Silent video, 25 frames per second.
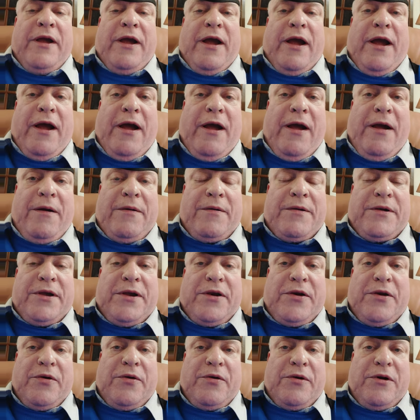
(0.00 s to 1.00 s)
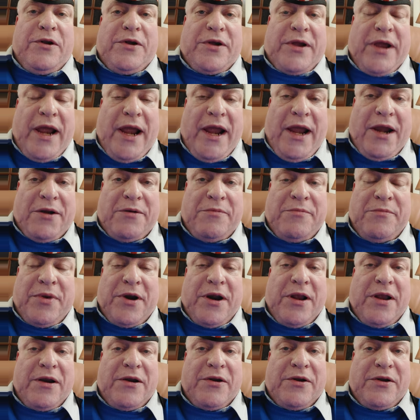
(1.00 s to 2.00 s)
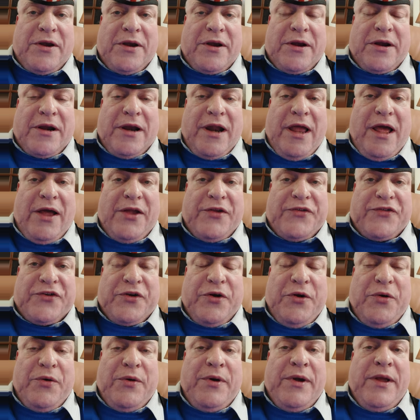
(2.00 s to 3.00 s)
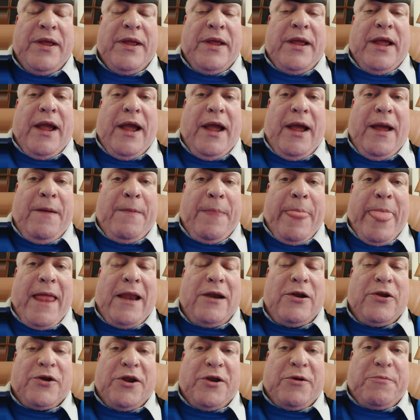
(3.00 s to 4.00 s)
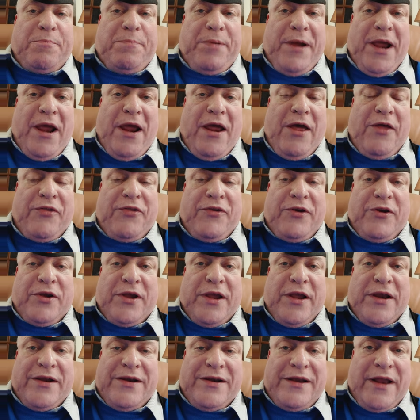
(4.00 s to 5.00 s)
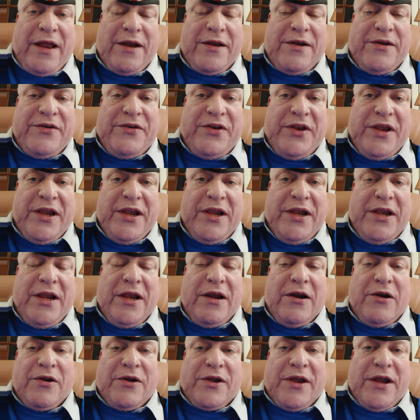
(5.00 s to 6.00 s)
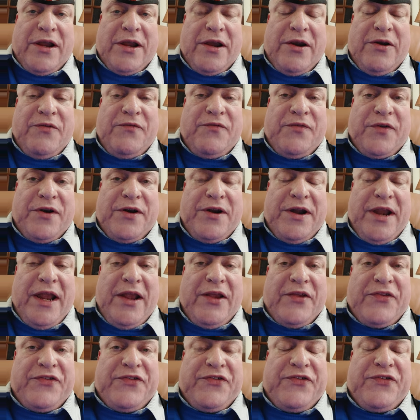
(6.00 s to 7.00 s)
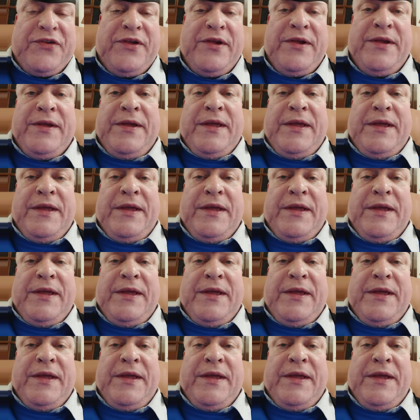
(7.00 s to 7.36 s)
uh, you know, look at Edinburgh, look at Glasgow, um, look at Perth, look at Dundee, look at Inverness.